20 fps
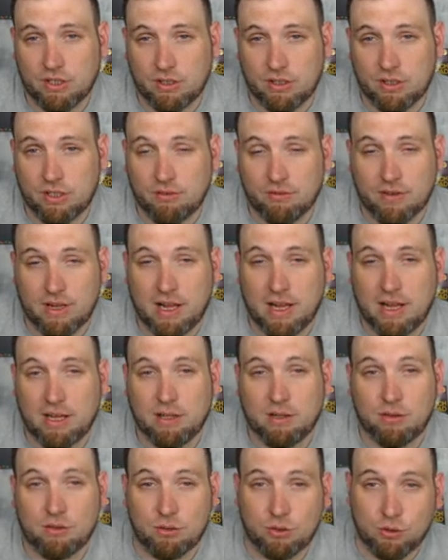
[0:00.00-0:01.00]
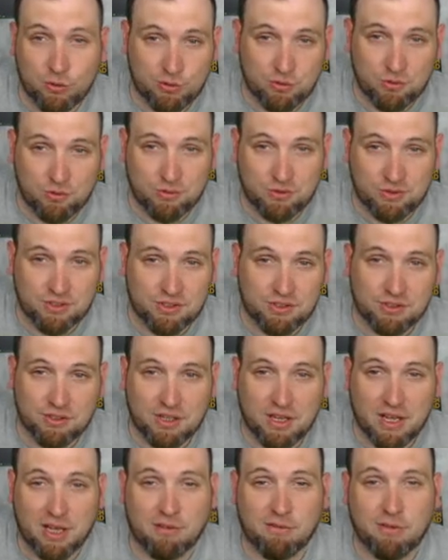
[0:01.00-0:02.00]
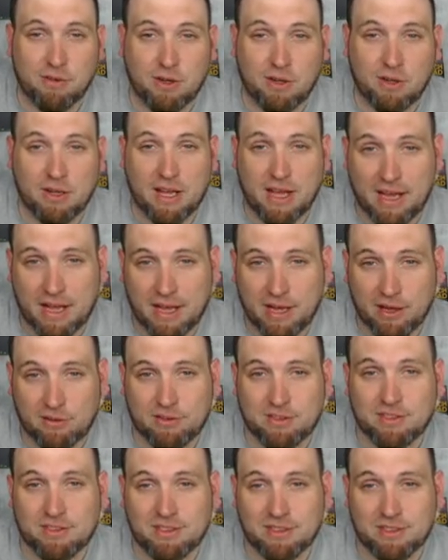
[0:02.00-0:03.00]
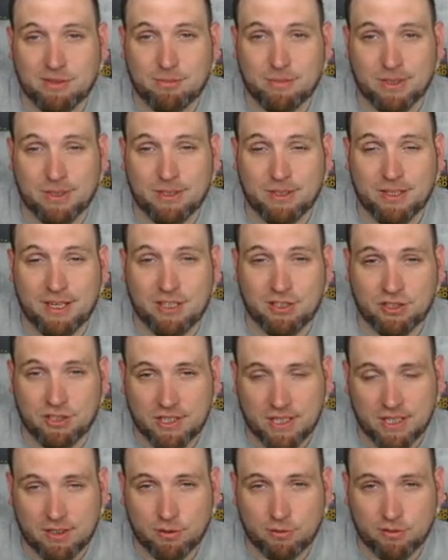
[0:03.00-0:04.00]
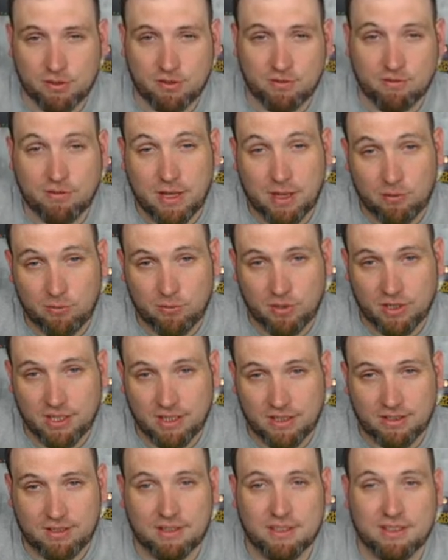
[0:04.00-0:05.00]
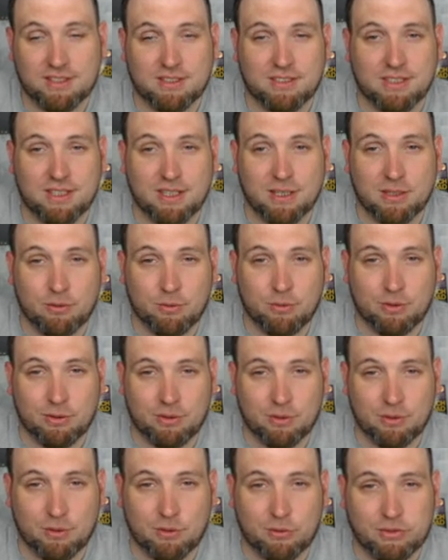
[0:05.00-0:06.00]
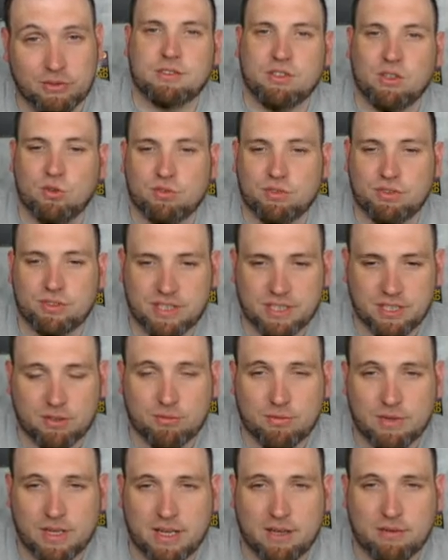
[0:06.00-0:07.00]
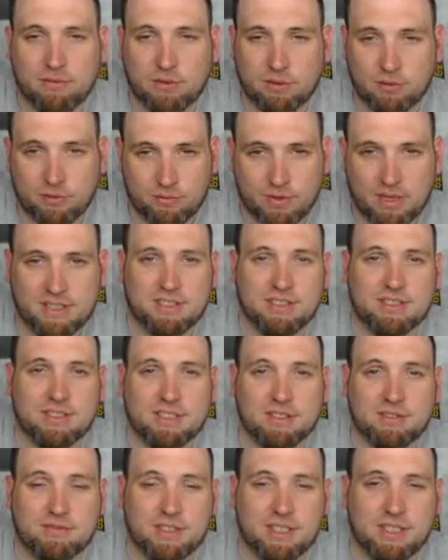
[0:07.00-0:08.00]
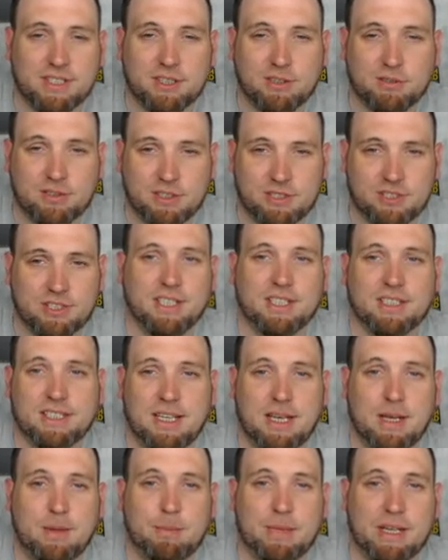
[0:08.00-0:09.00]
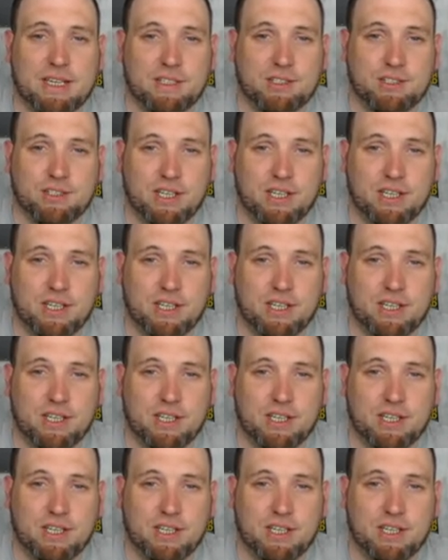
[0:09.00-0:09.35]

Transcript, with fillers: If I lose, I fall out into midnight shadow. If I win, I stay in Auric Gold. So stick around for the rest of this video to check that match